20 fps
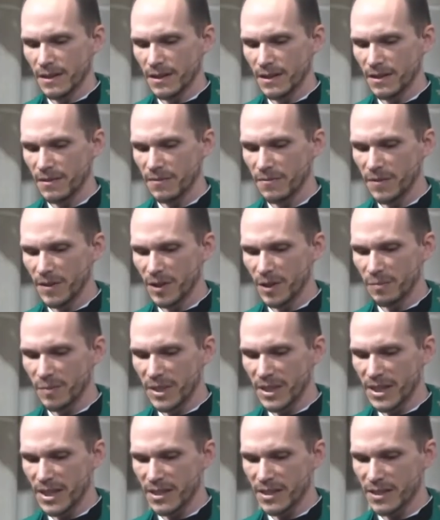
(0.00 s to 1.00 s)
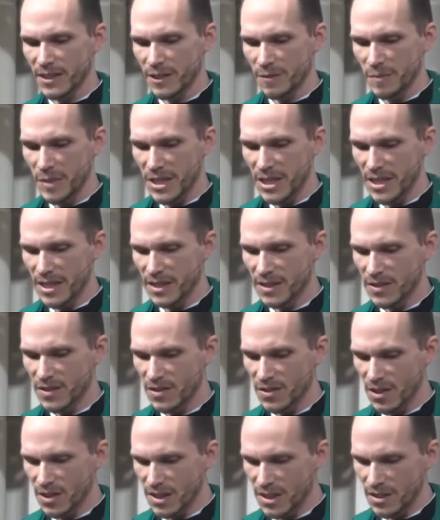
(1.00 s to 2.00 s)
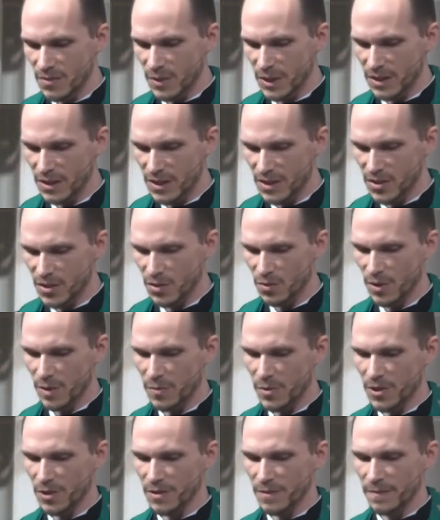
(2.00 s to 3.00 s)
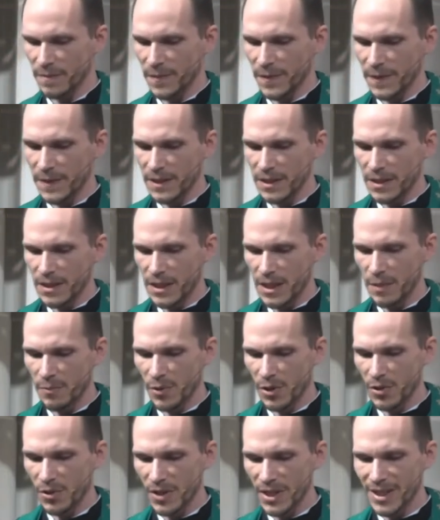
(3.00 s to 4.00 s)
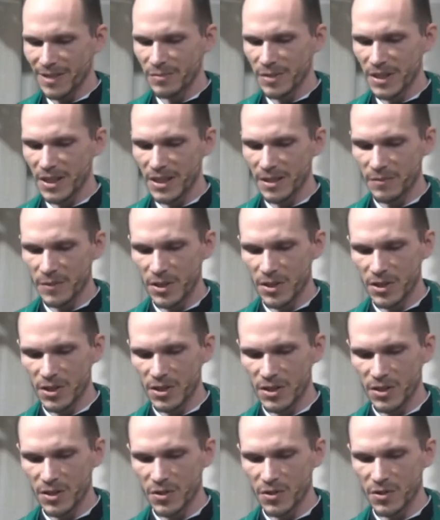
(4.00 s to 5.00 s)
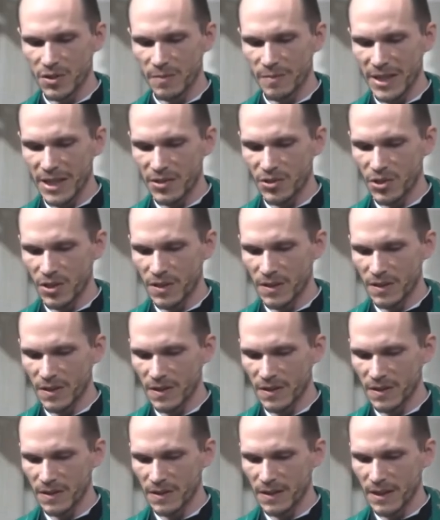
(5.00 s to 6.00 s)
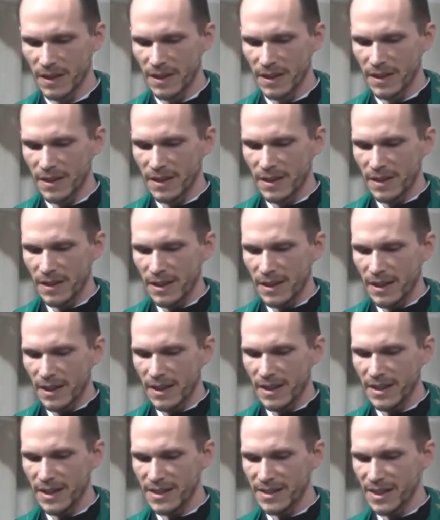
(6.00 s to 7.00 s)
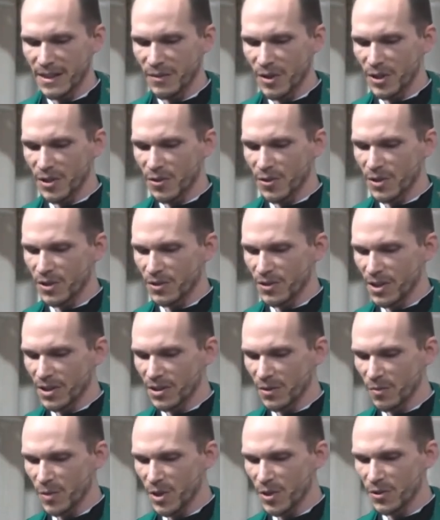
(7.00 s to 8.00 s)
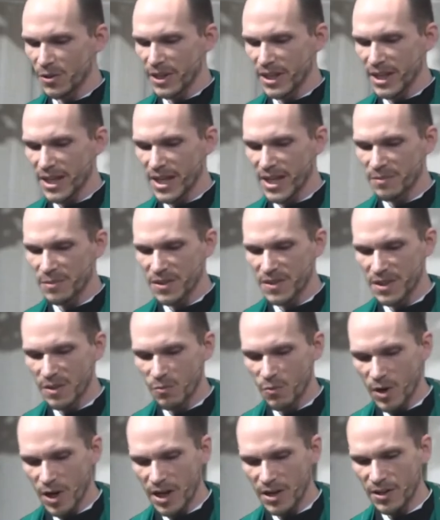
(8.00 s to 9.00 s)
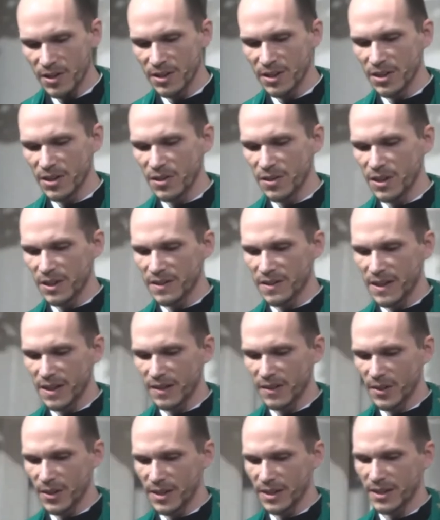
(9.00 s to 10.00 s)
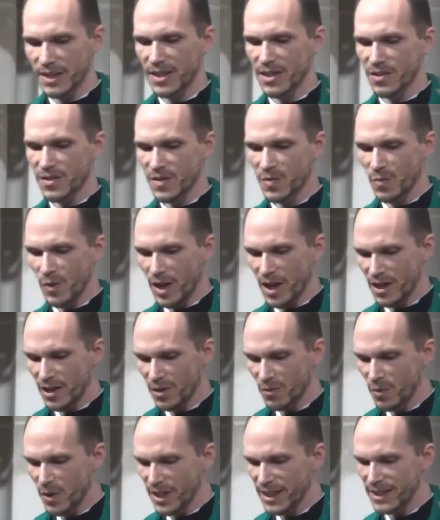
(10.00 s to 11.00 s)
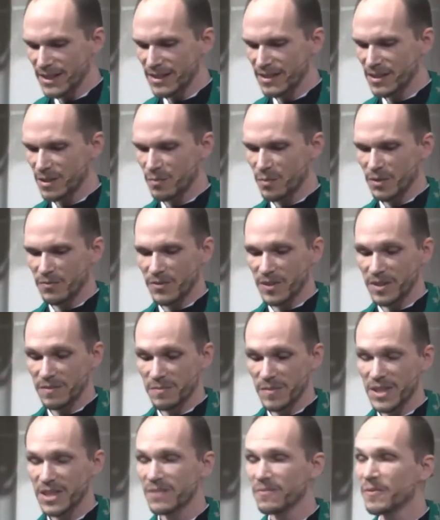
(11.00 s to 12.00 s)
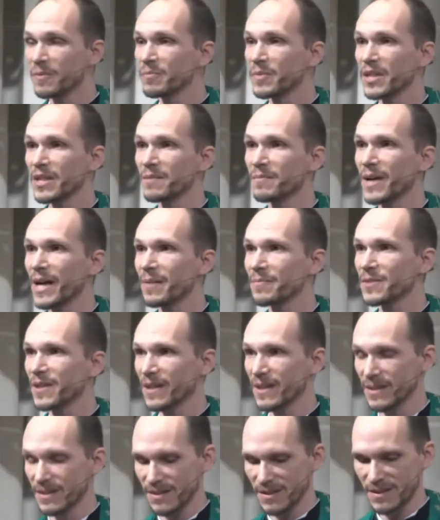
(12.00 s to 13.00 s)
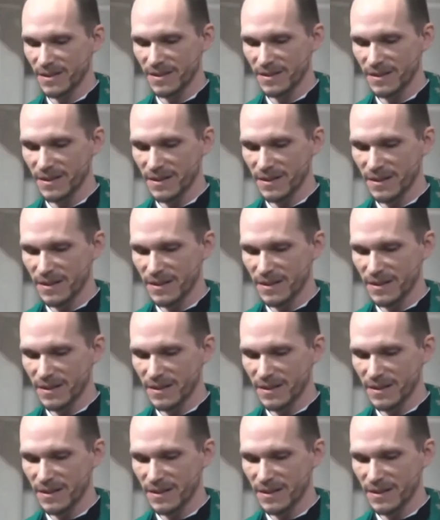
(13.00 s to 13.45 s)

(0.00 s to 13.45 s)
Then Philip began to speak, and starting with this scripture, he proclaimed to him the good news about Jesus. And as they were going along the road, they came to some water, and the eunuch said, Look, here is water. What is to prevent me from being baptized?